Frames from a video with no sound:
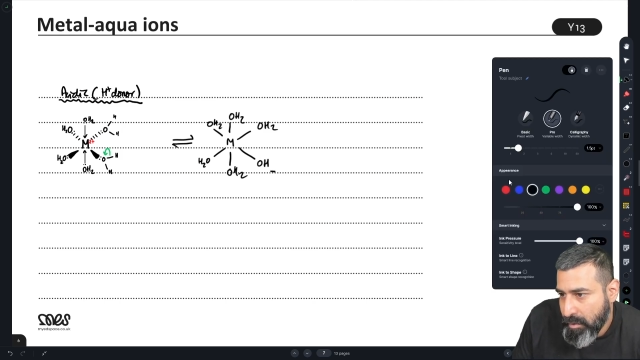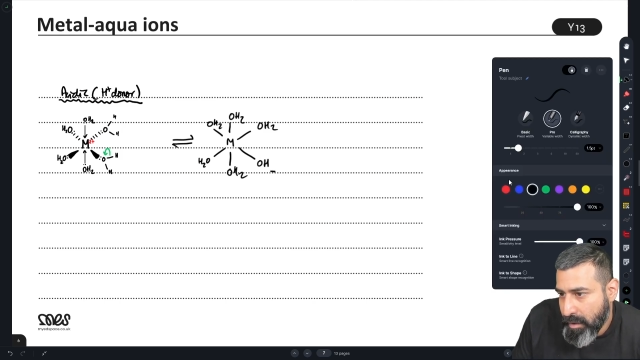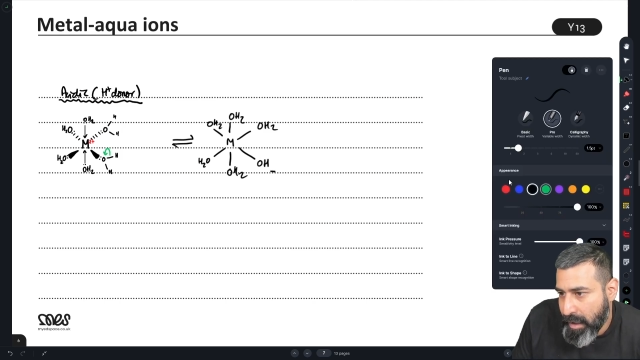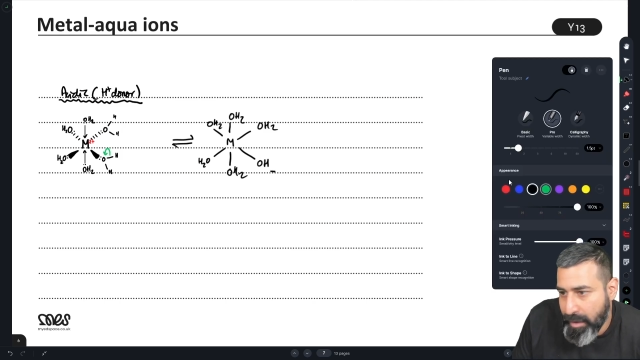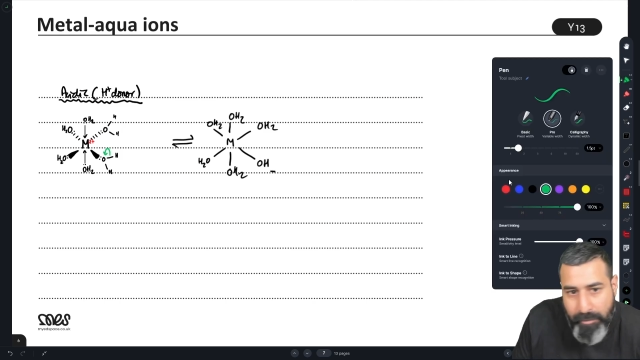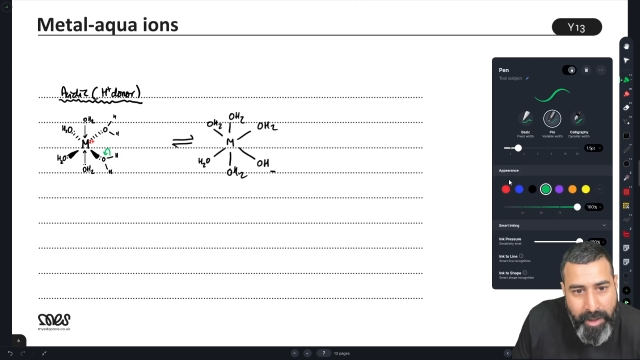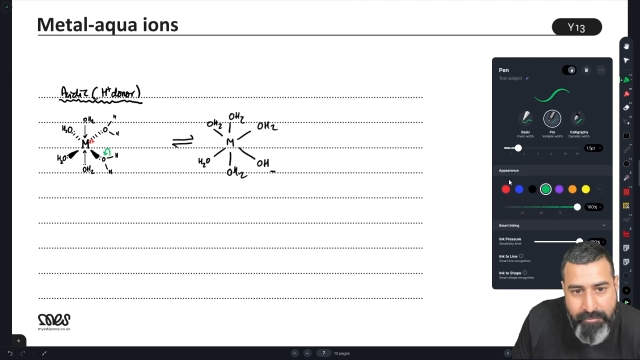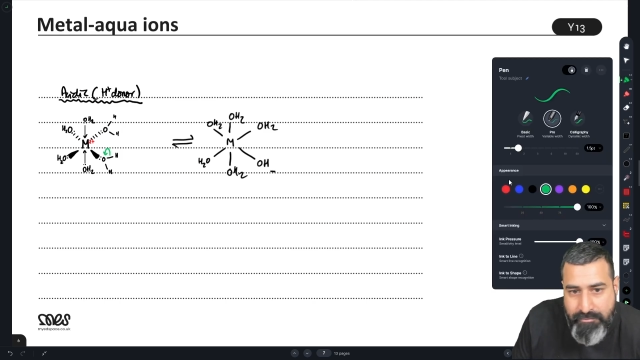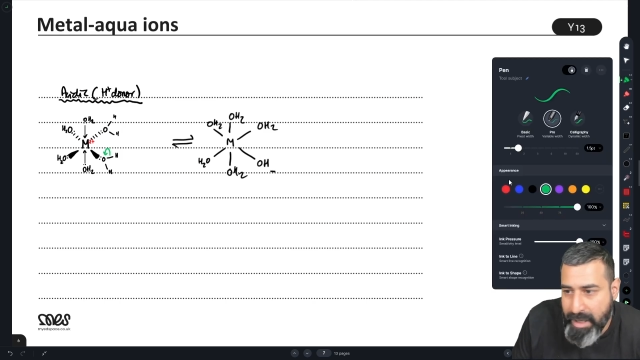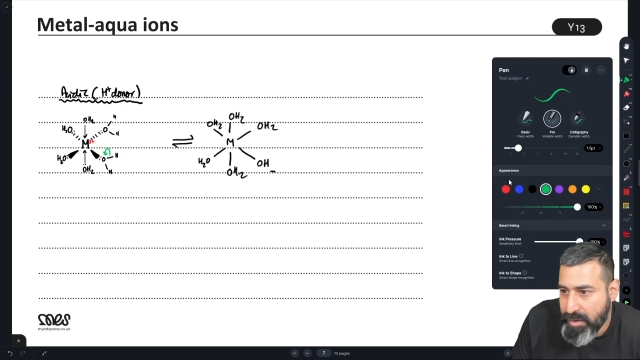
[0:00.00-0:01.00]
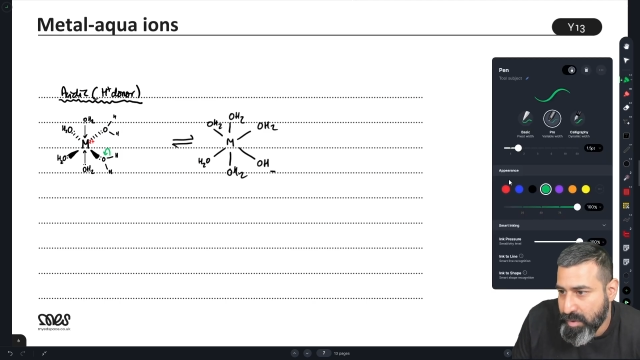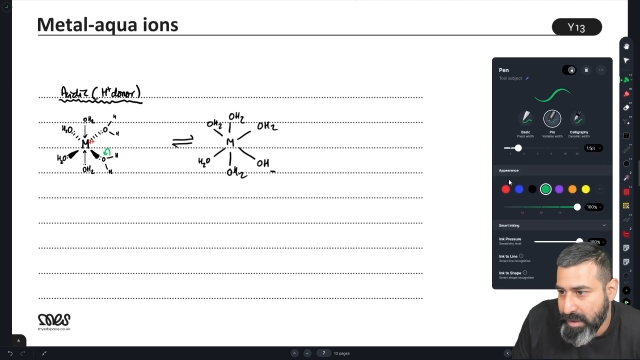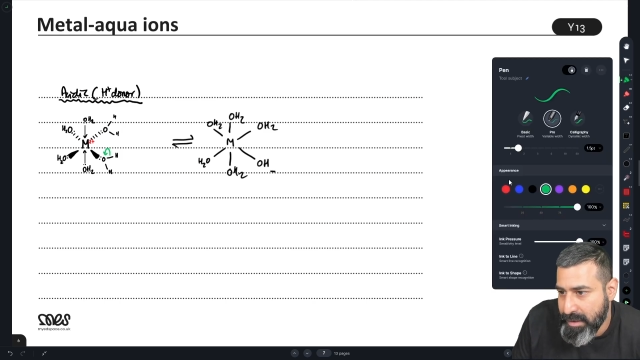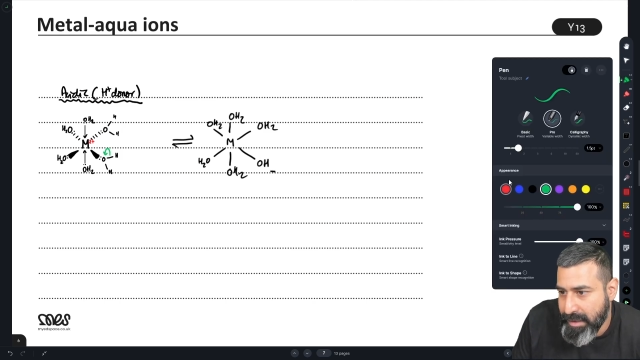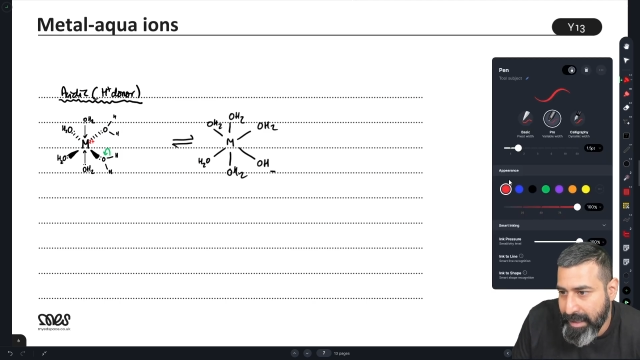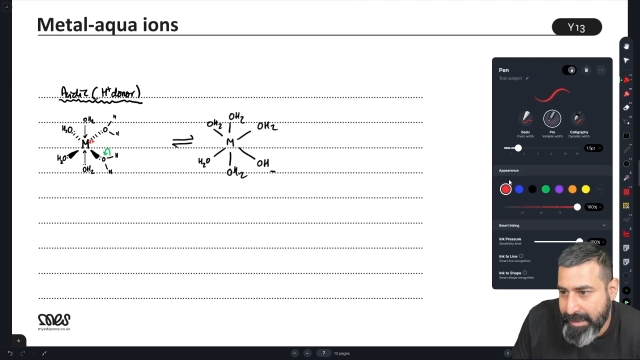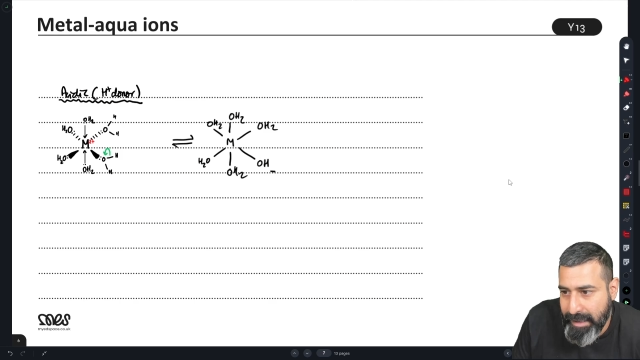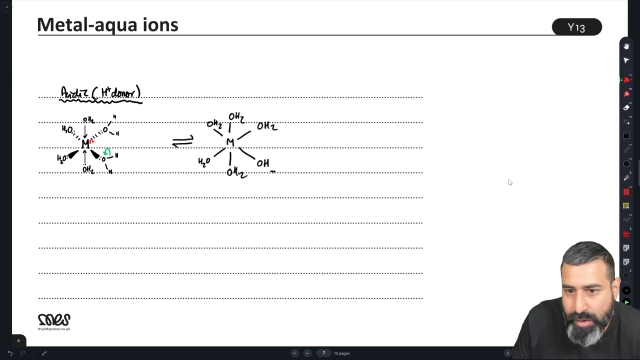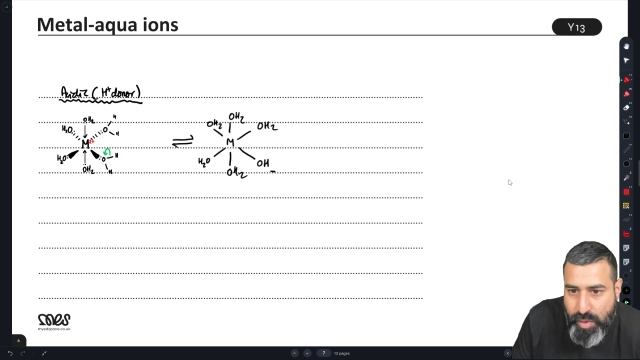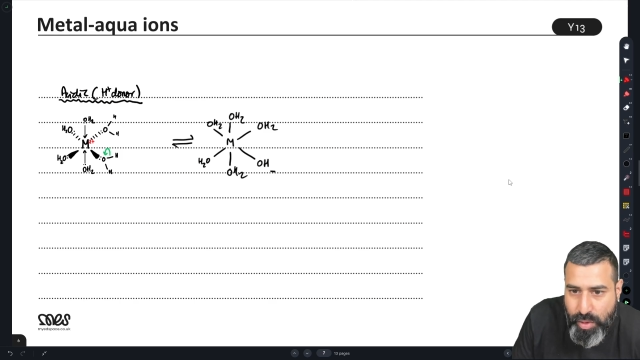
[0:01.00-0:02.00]
And my metal center has
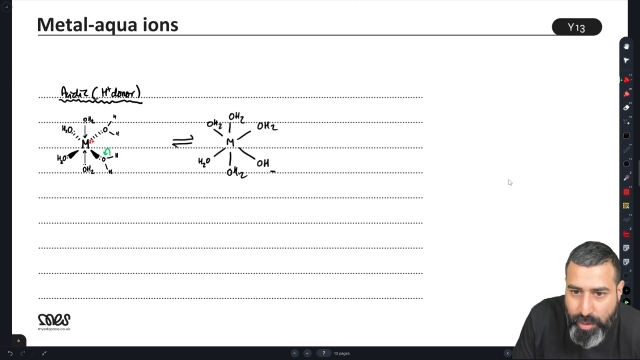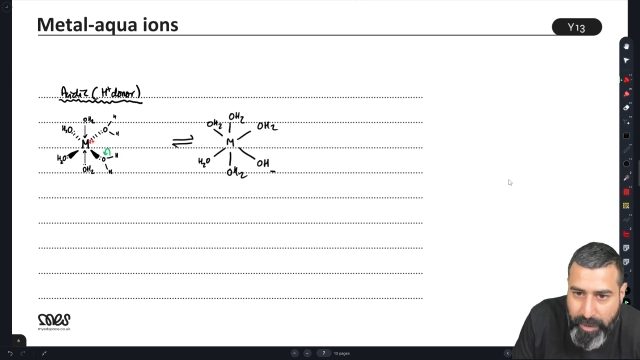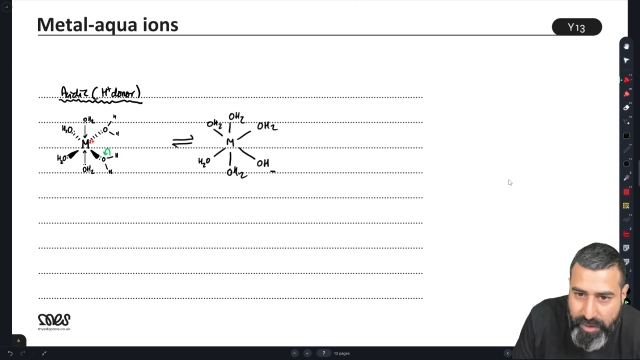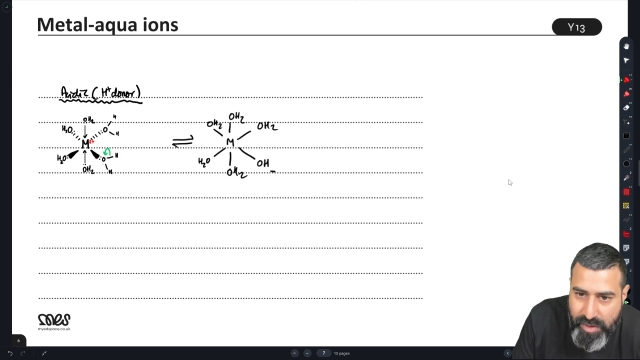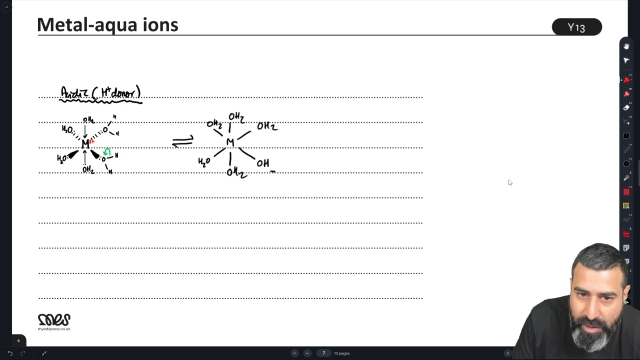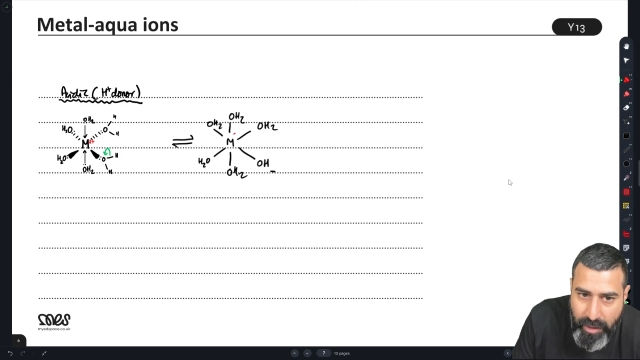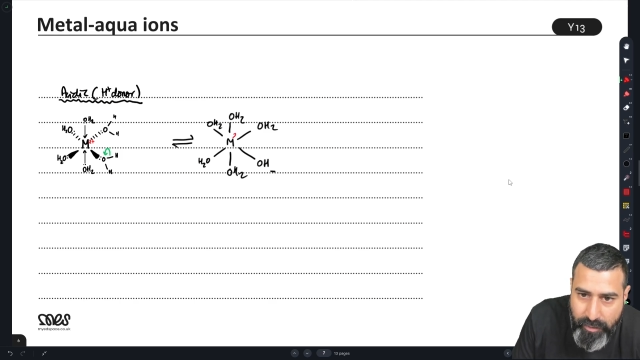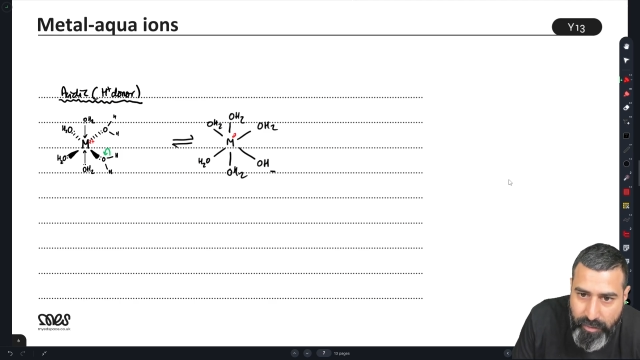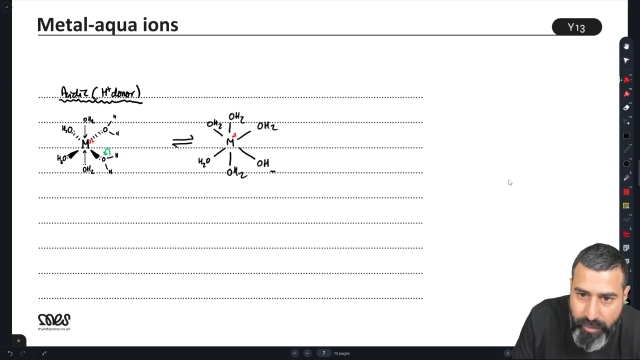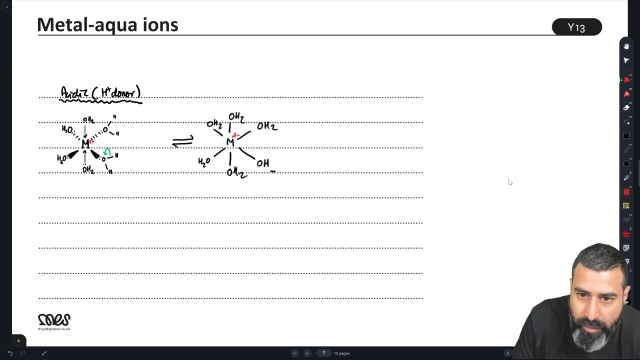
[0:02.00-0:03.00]
a 2+ charge.